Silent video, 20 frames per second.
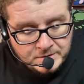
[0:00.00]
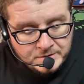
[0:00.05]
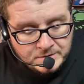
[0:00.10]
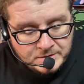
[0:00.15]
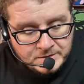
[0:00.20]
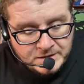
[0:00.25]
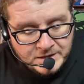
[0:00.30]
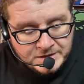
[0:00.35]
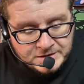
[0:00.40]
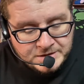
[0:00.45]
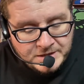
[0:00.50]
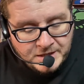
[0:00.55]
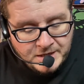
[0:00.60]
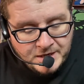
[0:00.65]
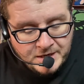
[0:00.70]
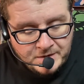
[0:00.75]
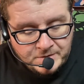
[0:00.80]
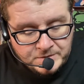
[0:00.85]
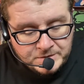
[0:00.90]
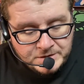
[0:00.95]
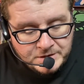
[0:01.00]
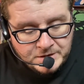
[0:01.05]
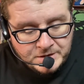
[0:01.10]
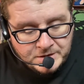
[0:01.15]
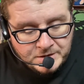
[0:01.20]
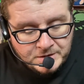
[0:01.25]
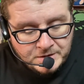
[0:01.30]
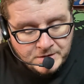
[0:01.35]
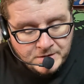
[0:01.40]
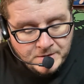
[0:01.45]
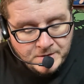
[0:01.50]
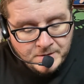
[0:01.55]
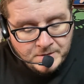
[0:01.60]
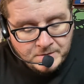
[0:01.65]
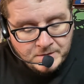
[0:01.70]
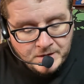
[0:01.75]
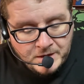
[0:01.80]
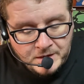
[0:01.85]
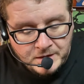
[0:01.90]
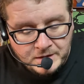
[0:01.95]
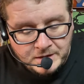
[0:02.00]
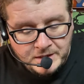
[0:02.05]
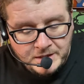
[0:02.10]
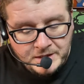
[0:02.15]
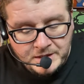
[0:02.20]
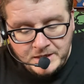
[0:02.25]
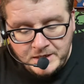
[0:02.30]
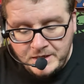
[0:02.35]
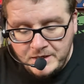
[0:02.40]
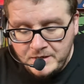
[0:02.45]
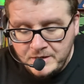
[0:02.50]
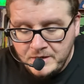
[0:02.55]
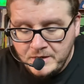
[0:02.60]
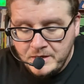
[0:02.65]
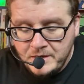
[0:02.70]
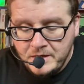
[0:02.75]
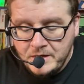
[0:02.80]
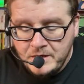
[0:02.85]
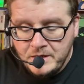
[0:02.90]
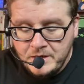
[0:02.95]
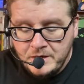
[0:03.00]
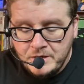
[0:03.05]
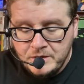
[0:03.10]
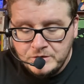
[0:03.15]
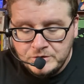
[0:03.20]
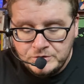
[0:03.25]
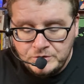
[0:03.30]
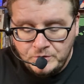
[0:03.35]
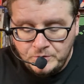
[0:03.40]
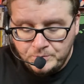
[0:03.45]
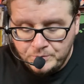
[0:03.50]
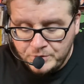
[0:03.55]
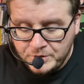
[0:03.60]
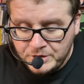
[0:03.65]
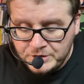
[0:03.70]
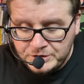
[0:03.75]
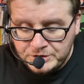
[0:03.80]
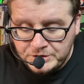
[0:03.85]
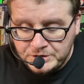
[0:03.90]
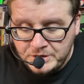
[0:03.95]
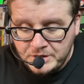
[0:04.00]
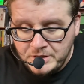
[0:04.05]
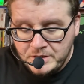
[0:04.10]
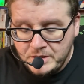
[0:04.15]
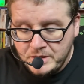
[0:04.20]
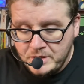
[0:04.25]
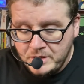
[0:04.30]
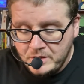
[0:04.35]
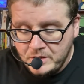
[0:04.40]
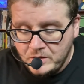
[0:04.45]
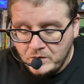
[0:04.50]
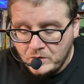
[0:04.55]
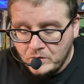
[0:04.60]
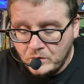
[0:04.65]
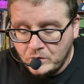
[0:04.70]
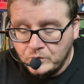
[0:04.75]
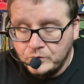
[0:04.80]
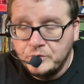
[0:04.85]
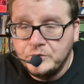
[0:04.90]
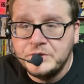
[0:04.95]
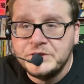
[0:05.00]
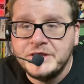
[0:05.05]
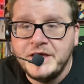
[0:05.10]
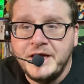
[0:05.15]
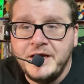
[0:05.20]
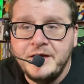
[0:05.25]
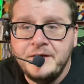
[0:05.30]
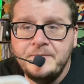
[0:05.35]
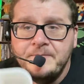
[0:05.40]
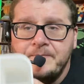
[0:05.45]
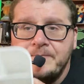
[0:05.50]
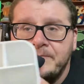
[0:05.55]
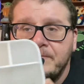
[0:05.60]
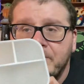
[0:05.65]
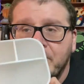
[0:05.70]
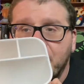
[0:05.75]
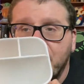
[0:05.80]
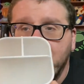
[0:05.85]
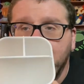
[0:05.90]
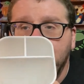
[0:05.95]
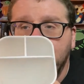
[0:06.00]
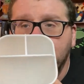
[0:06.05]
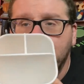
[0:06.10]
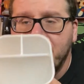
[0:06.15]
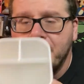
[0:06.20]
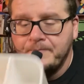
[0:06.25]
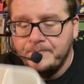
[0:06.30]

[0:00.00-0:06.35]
Testing out the LED toothbrush holder stand right here.